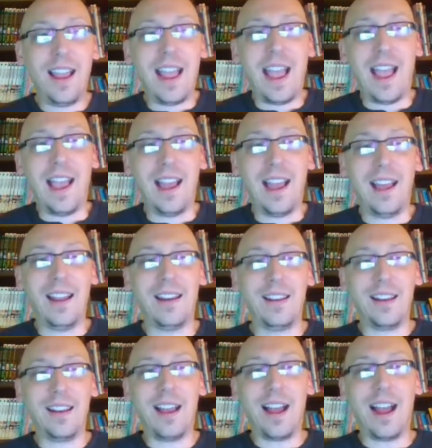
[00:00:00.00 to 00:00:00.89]

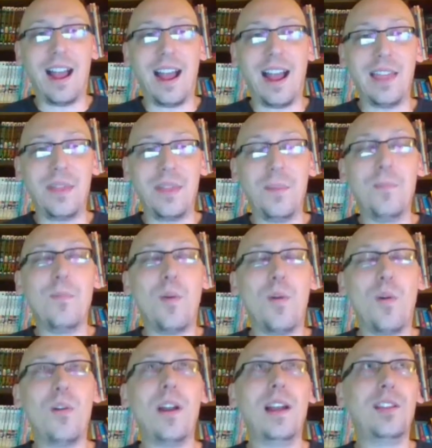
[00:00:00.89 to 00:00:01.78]
And the
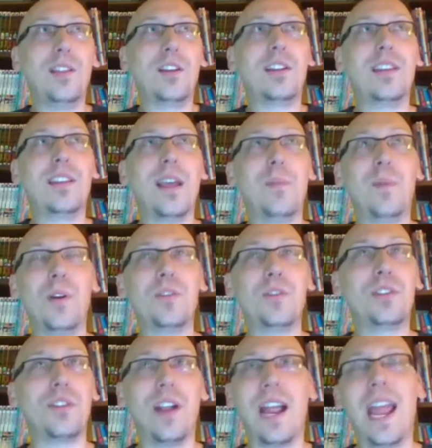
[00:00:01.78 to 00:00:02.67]
more I look at that poster,